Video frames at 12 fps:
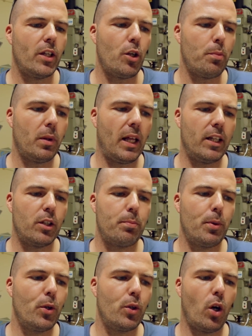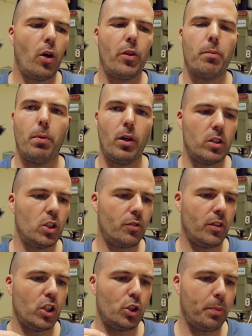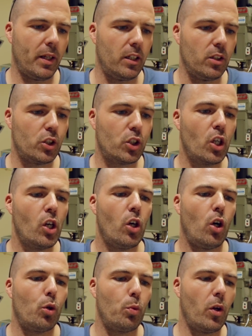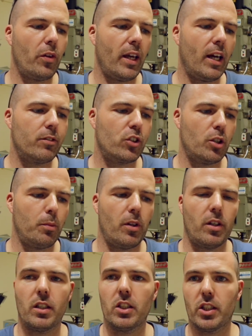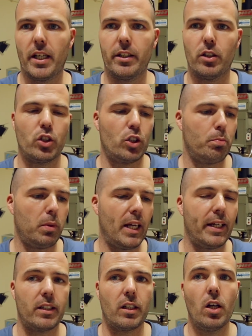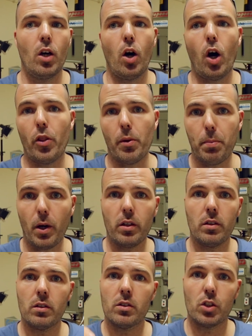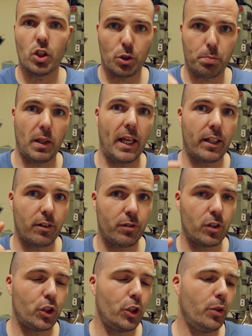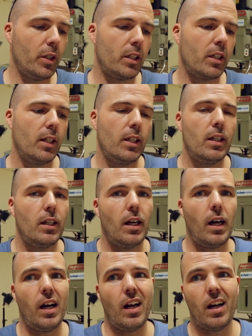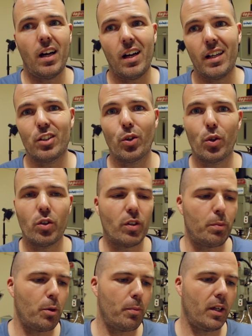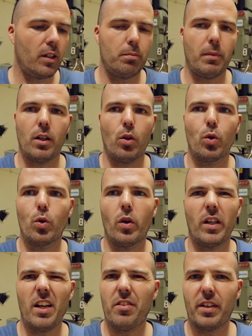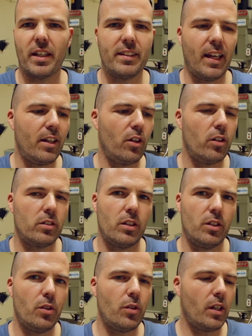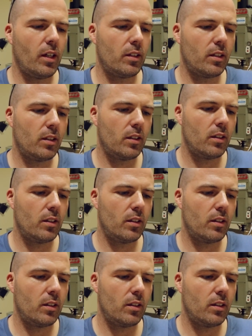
that you plan to put on the buttons for your spinners, or will they have some other design or just blank? On the button, just blank for sure. I don't know if I'll put my logo on anything. I tend not to do that.